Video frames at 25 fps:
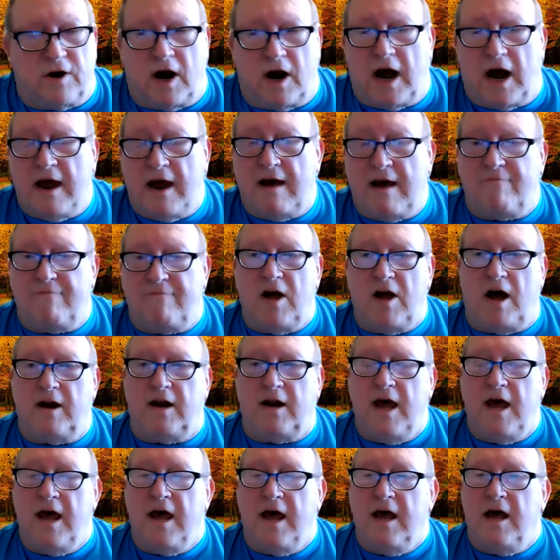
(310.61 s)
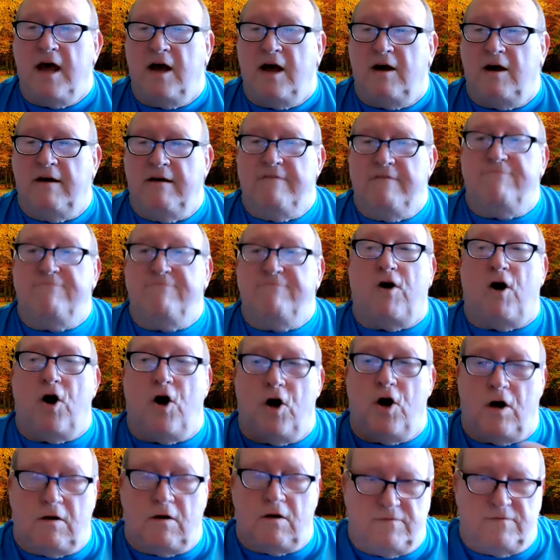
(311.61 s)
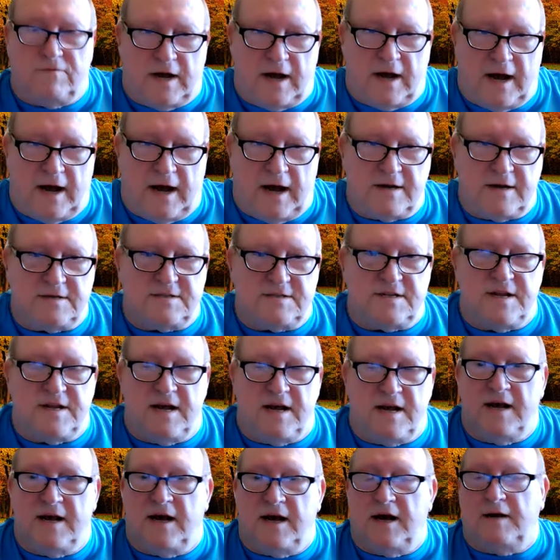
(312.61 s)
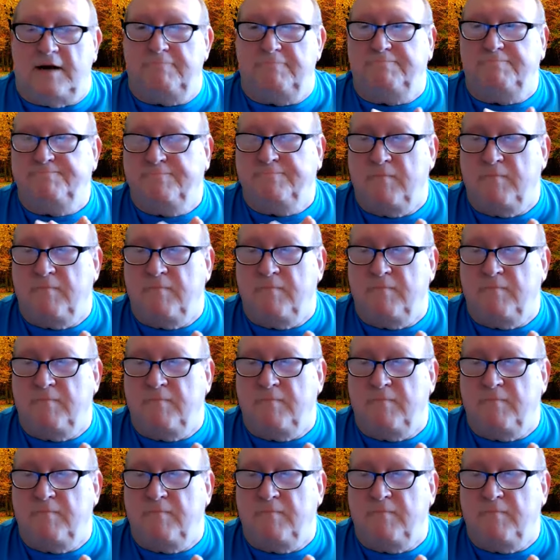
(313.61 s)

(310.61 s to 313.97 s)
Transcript: I have not evolved as the